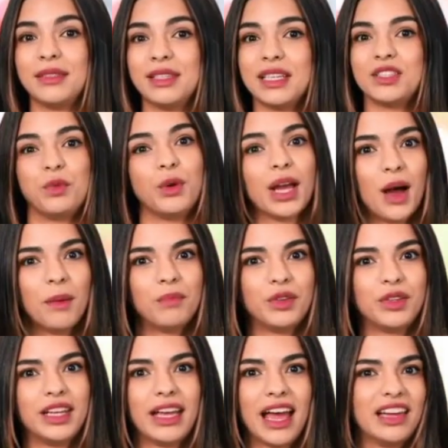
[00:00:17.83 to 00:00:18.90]
This will help
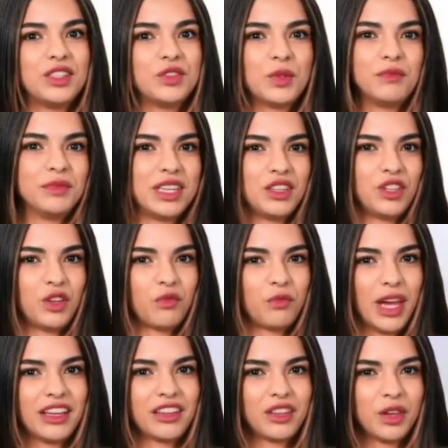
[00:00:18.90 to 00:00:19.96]
you connect to a
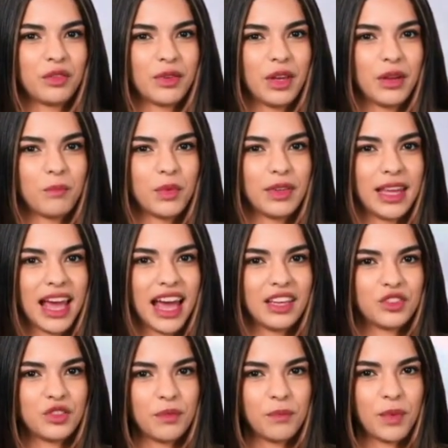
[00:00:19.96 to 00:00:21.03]
V2Ray server with
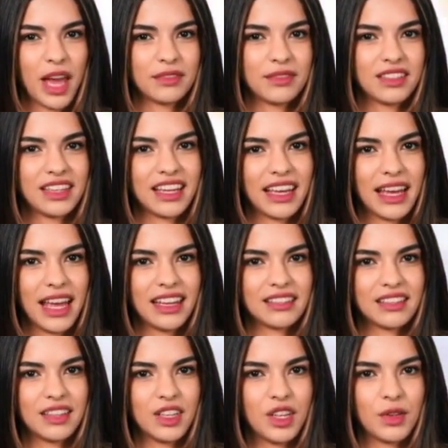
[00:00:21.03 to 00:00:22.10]
extra privacy
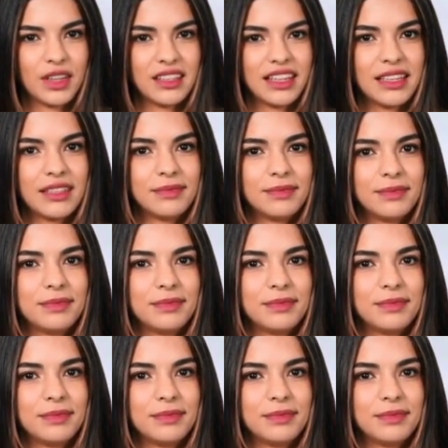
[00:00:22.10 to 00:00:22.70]
and security.